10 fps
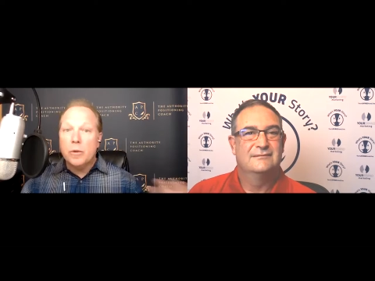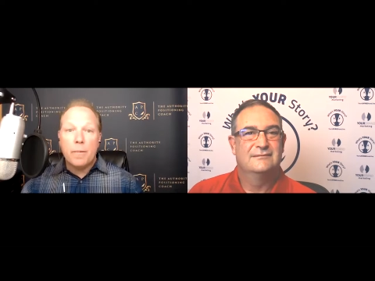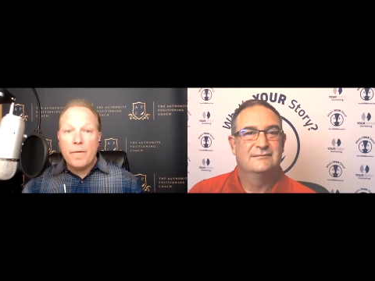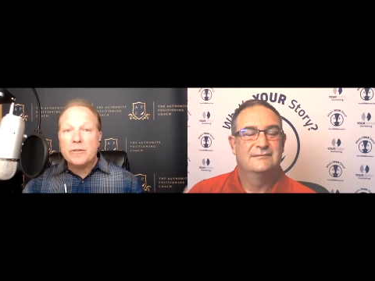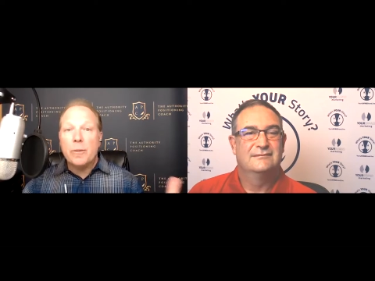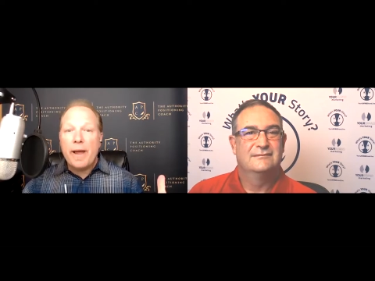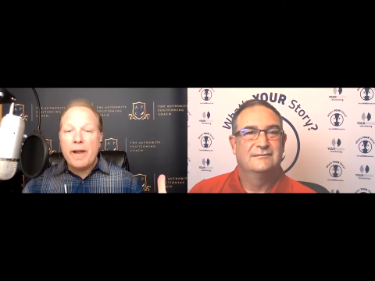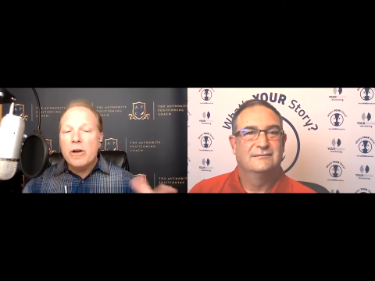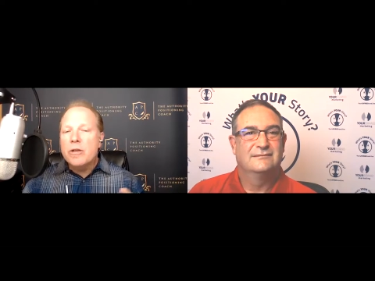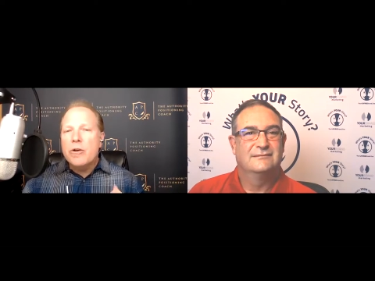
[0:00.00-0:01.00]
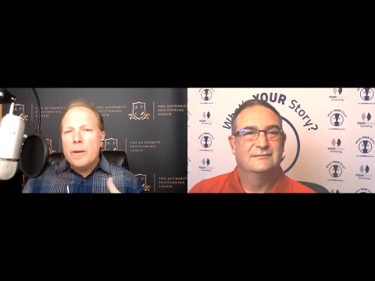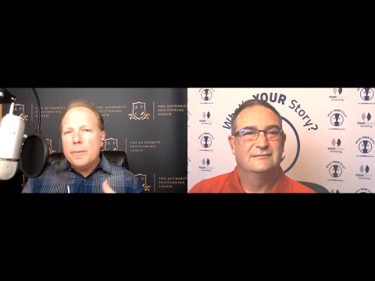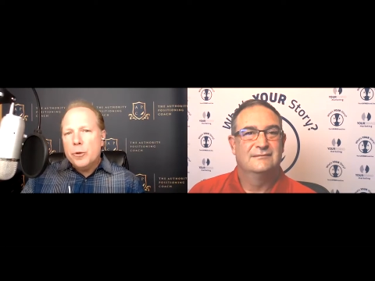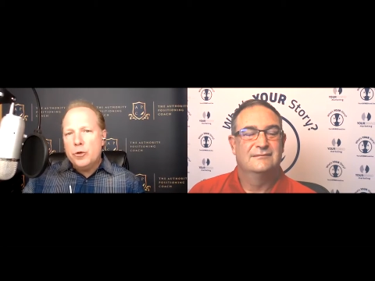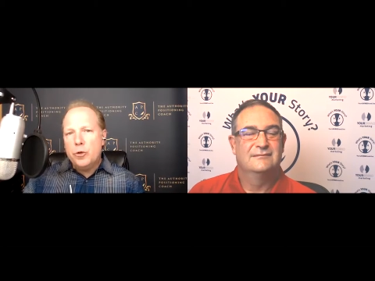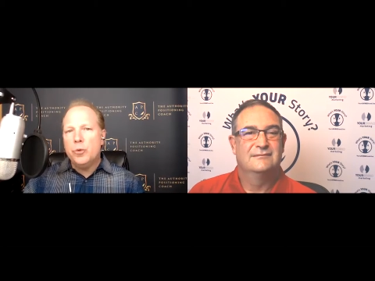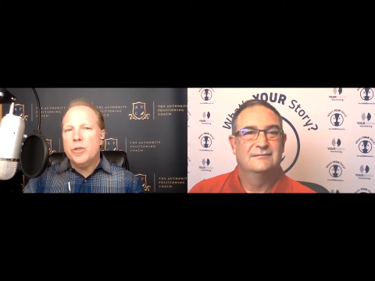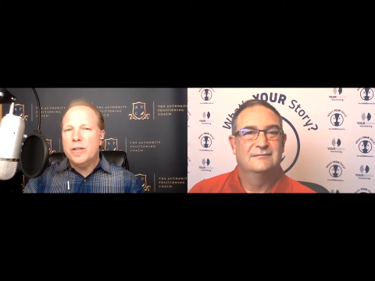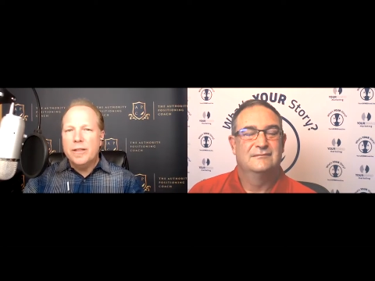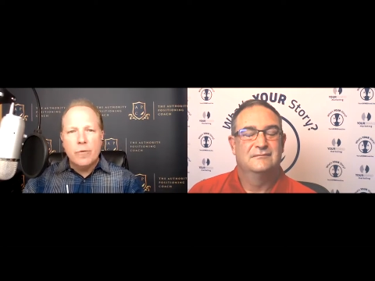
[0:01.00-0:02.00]
Speaker 1: and professional background, you're able to, to
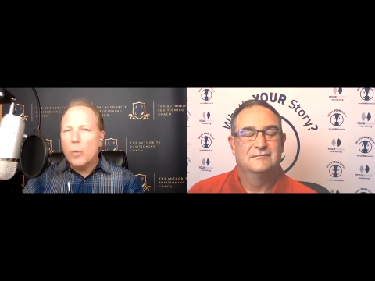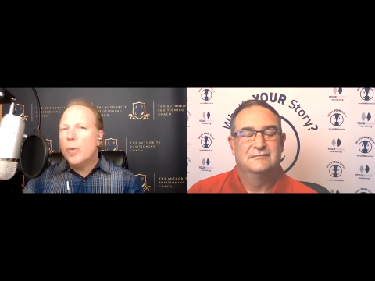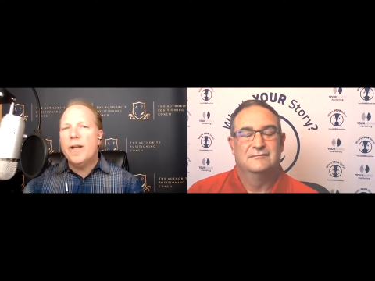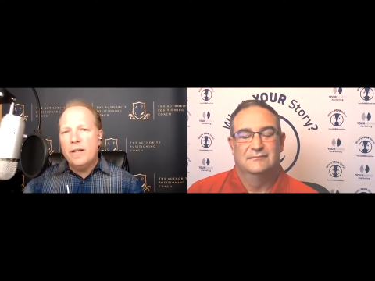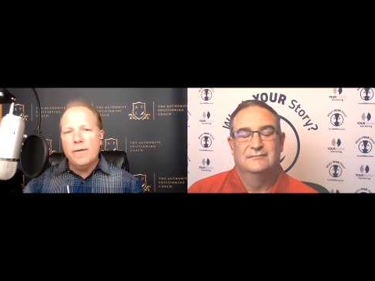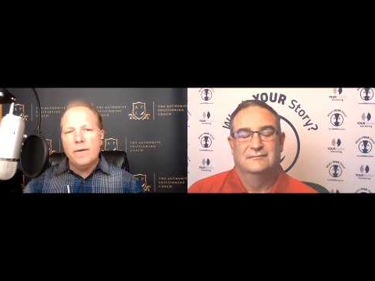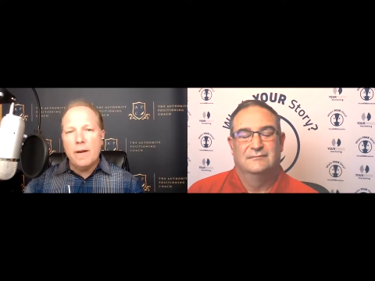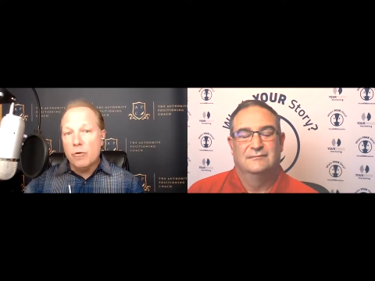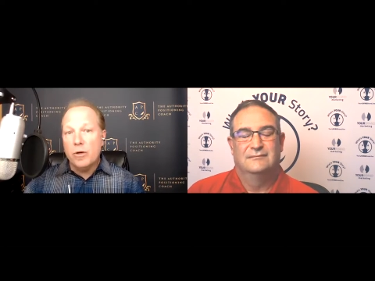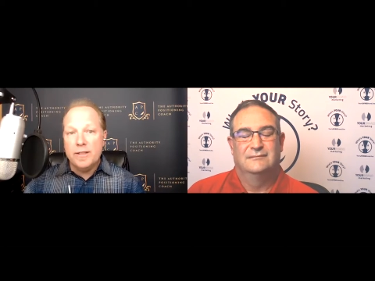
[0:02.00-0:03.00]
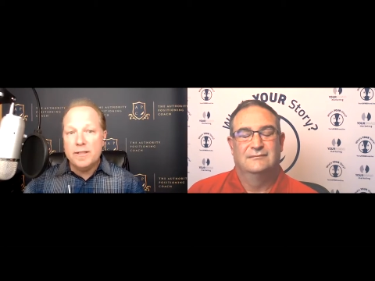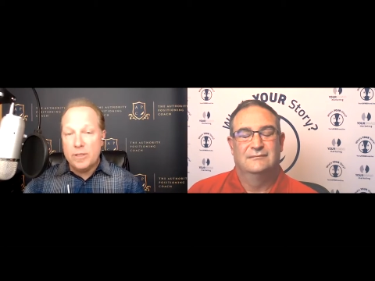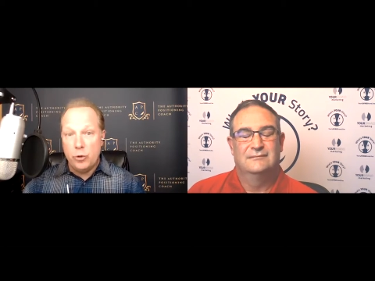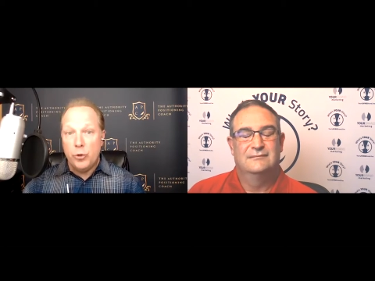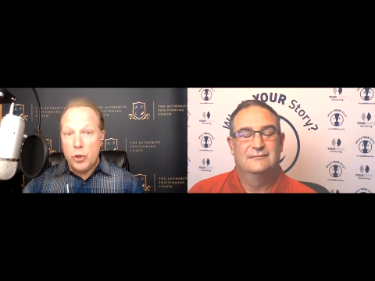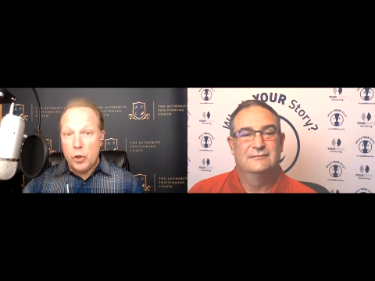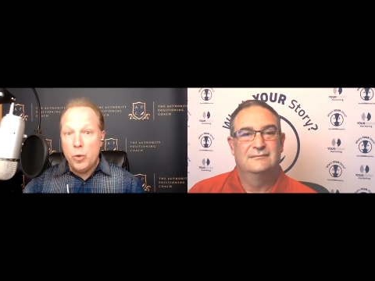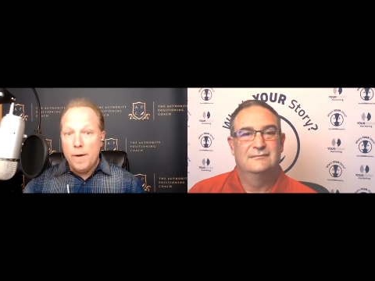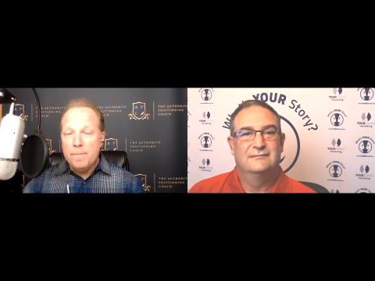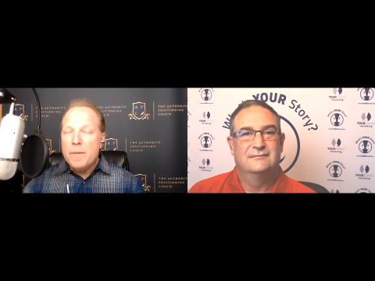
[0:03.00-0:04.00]
deliver whatever it is that you do
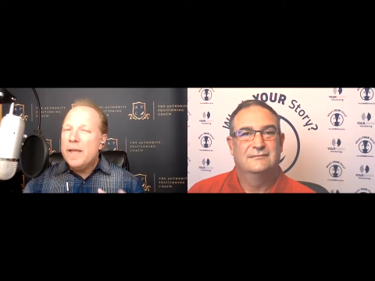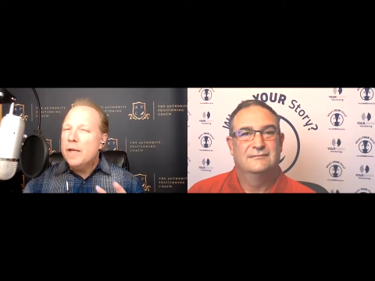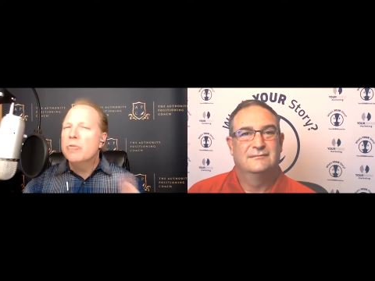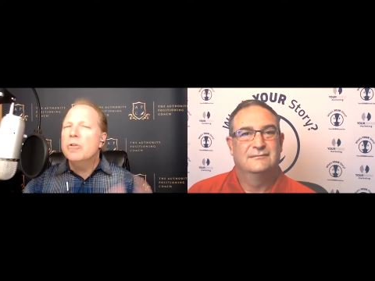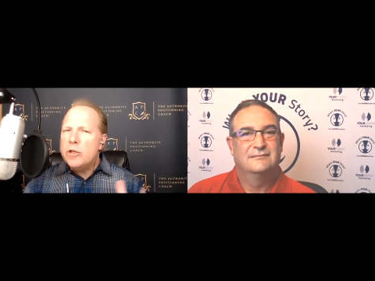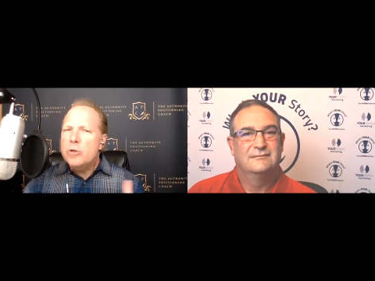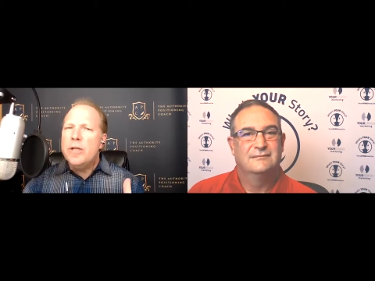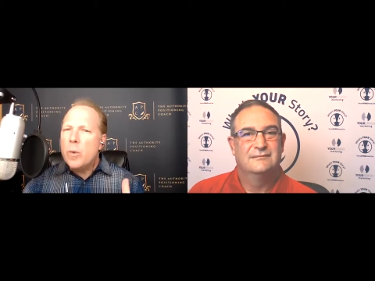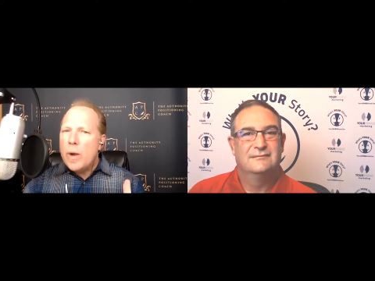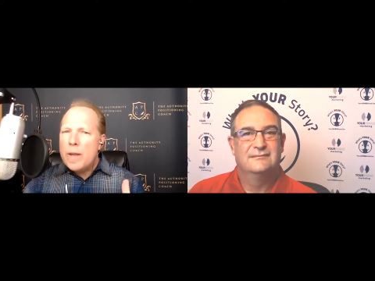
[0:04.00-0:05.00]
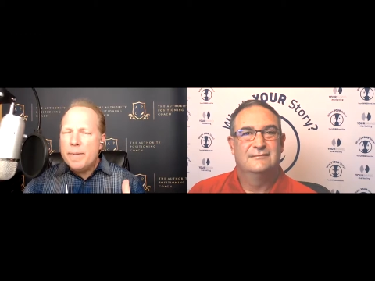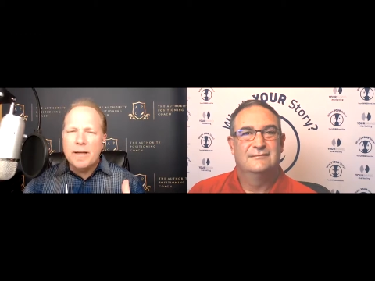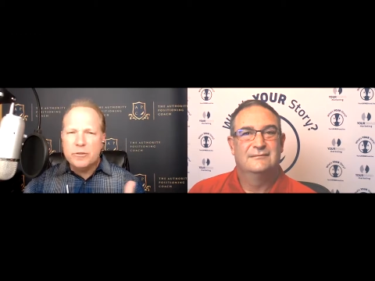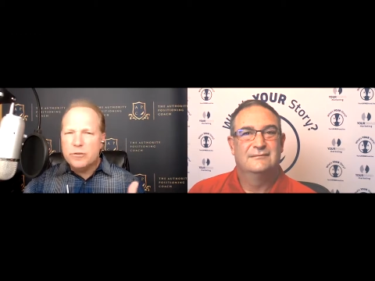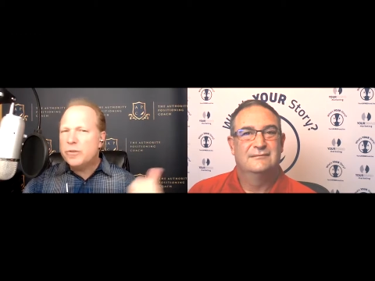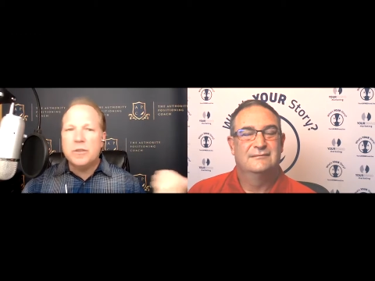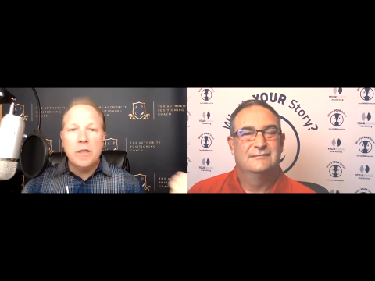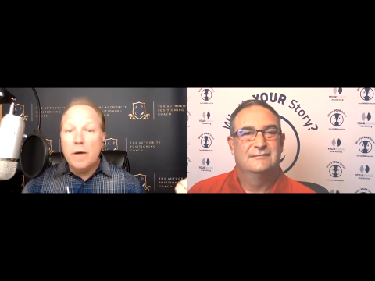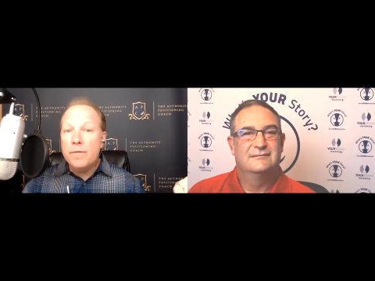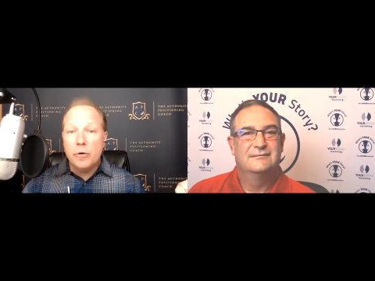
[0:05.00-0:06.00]
in a really unique way because
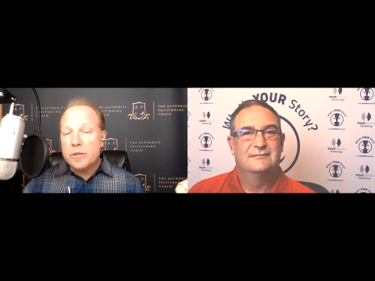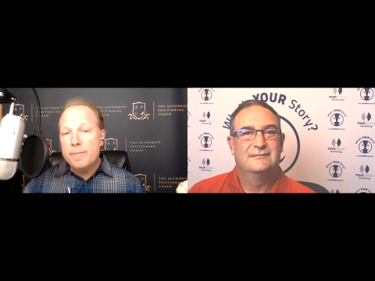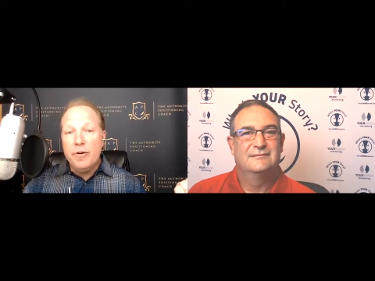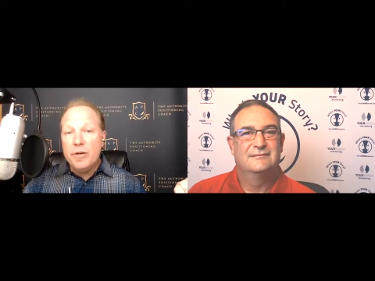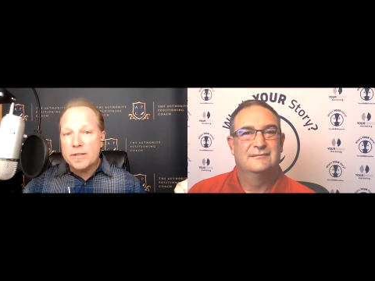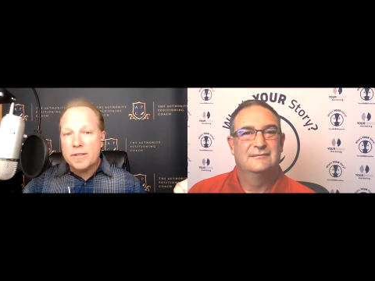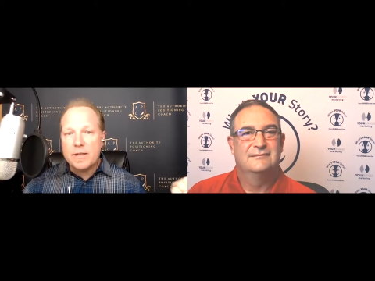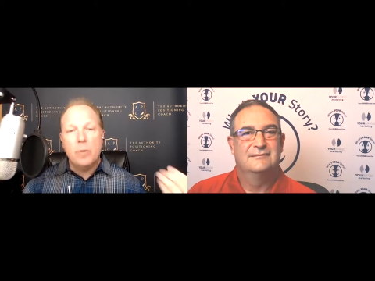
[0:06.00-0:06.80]
of your experiences.